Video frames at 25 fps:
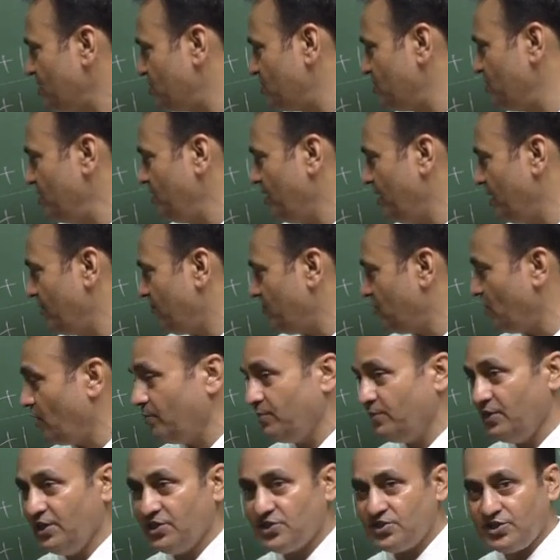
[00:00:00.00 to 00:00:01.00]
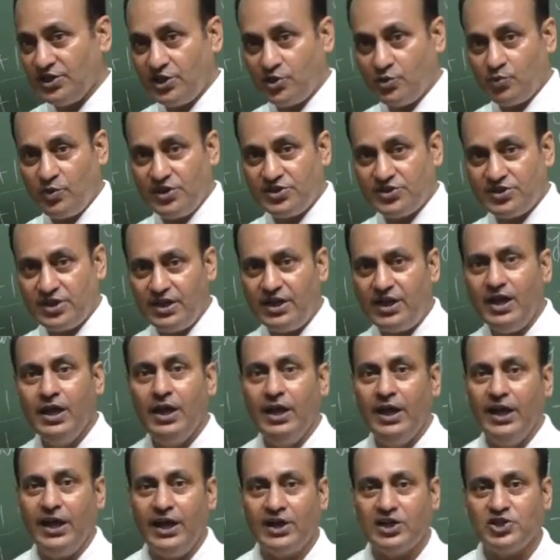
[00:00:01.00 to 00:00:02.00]
See here, from this equation
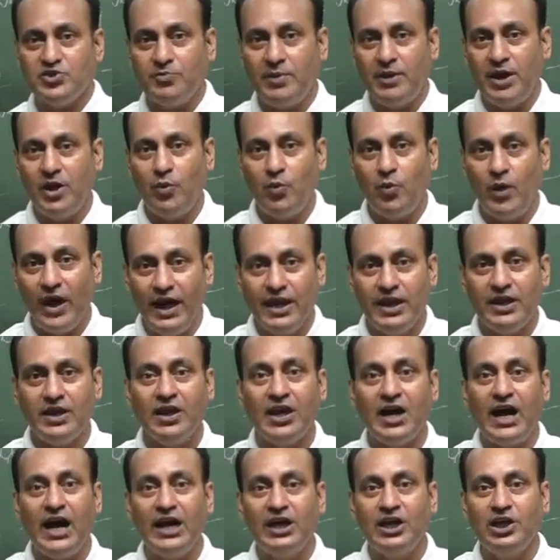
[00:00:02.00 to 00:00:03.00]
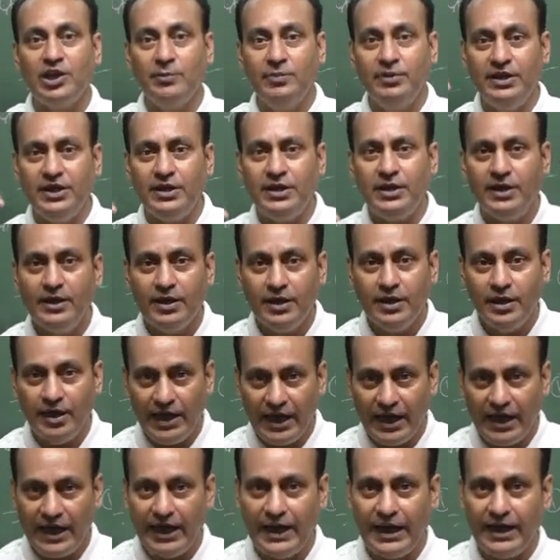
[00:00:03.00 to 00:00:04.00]
x by y can't be
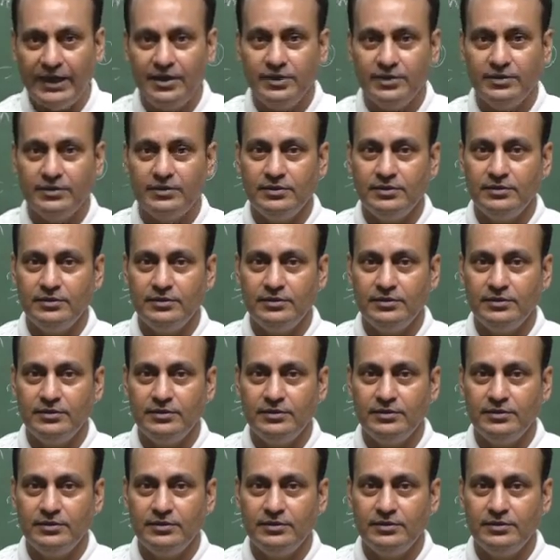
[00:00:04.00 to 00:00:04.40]
had.